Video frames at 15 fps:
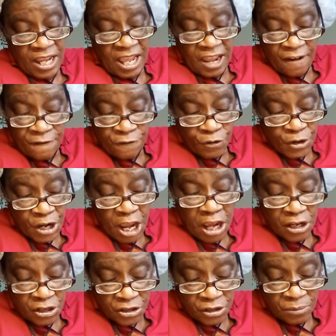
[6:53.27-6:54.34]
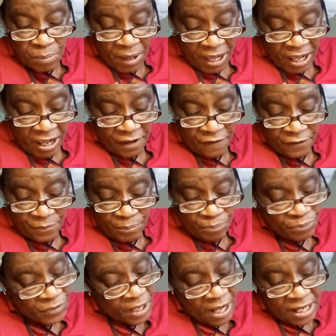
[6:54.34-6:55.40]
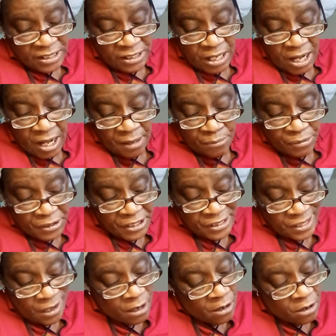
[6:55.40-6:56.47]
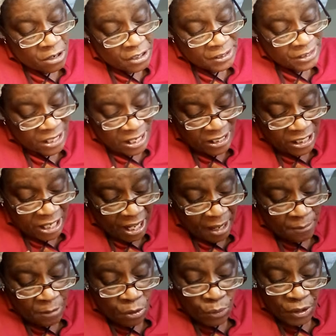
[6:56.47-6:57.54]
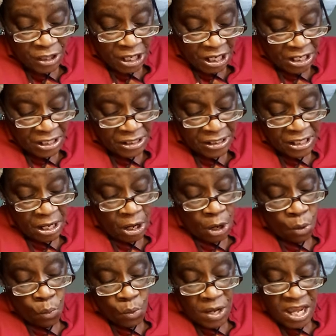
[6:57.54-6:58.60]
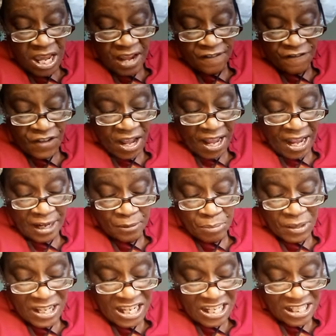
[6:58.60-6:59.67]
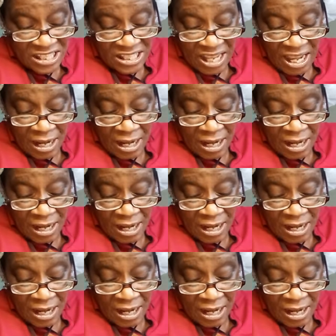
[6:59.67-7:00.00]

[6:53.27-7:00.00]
Every good path as God brings our hearts in alignment with His, we can find peace